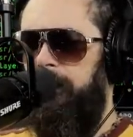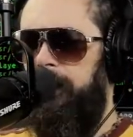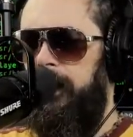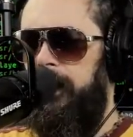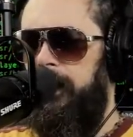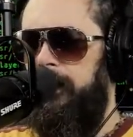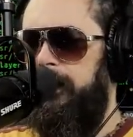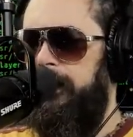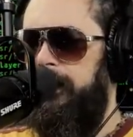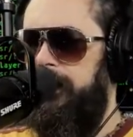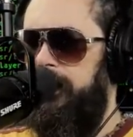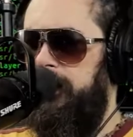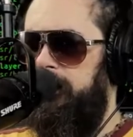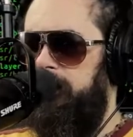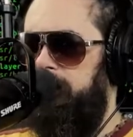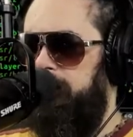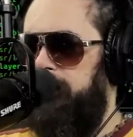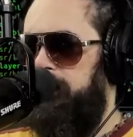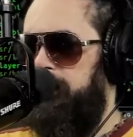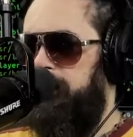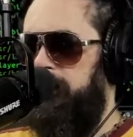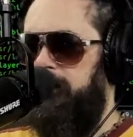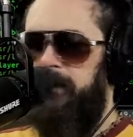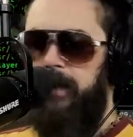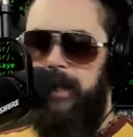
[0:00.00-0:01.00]
So
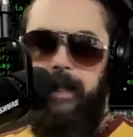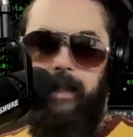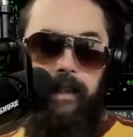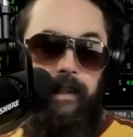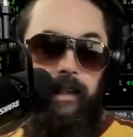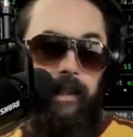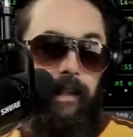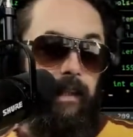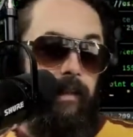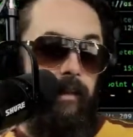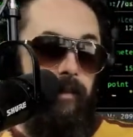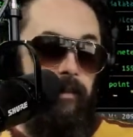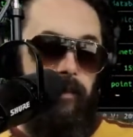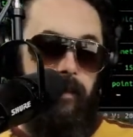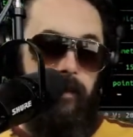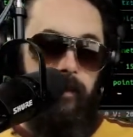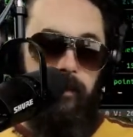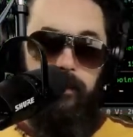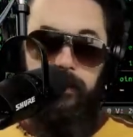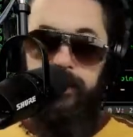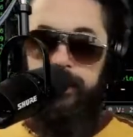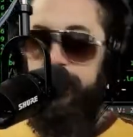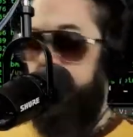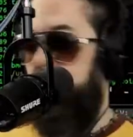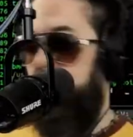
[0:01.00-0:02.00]
maybe we'll get there. Who
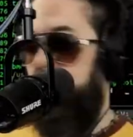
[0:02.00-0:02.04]
knows?